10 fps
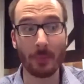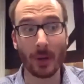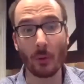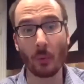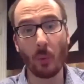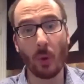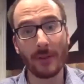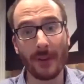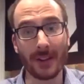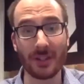but what
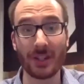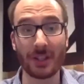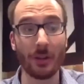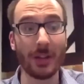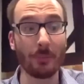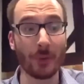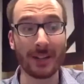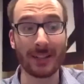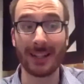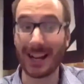advantages could it bring
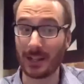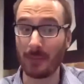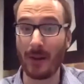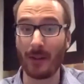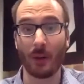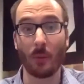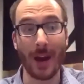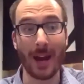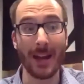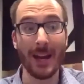to Latin America,
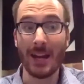where